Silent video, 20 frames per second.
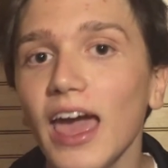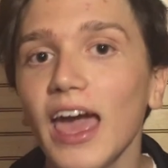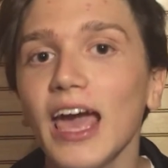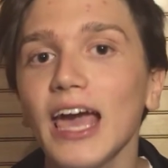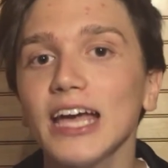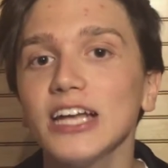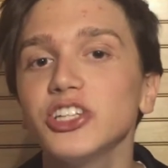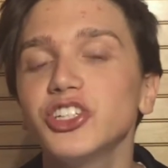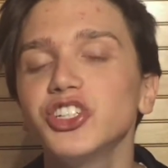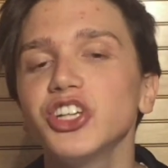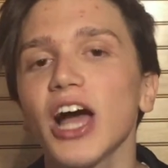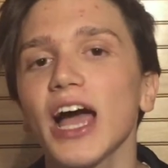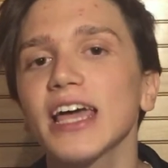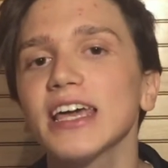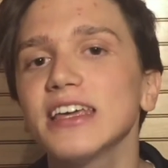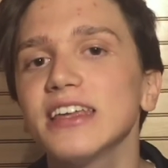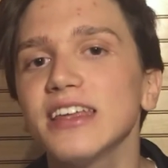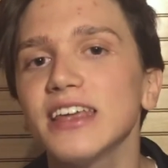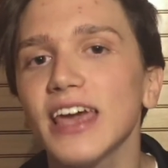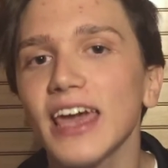a
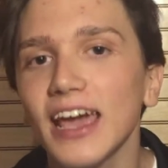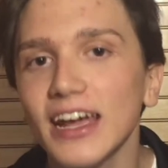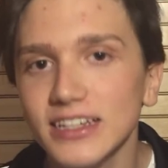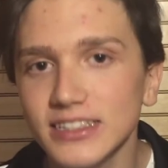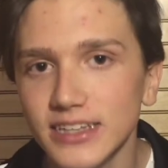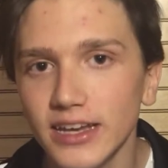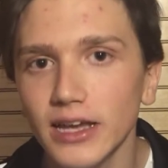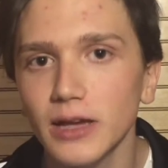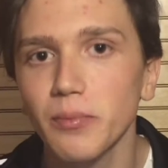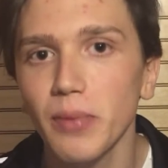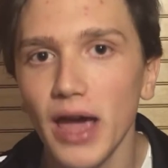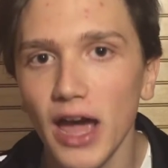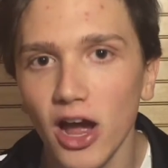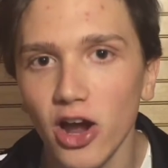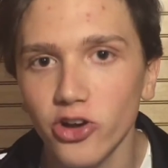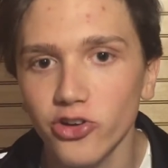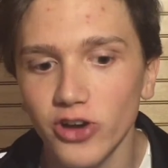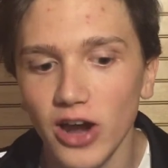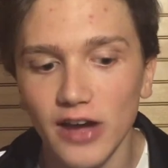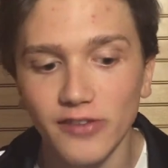gigantic
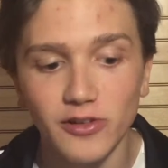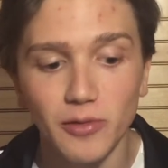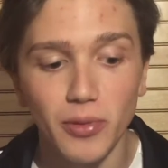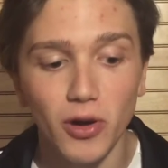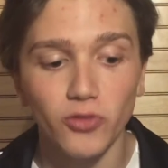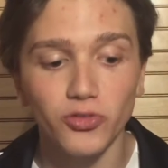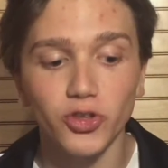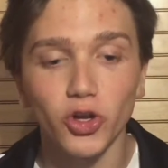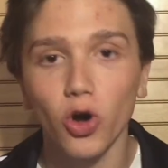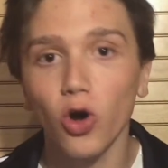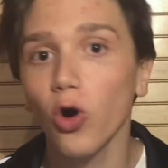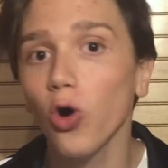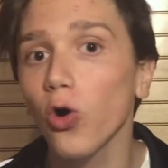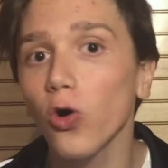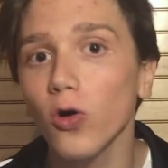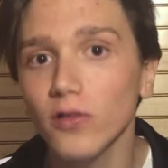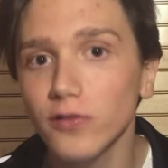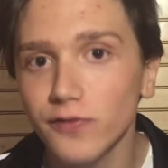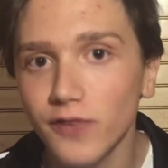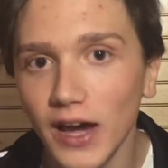paragraph about the
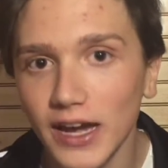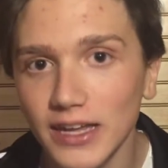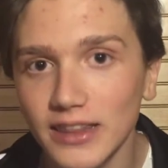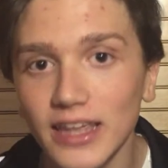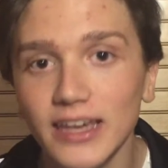whole fight.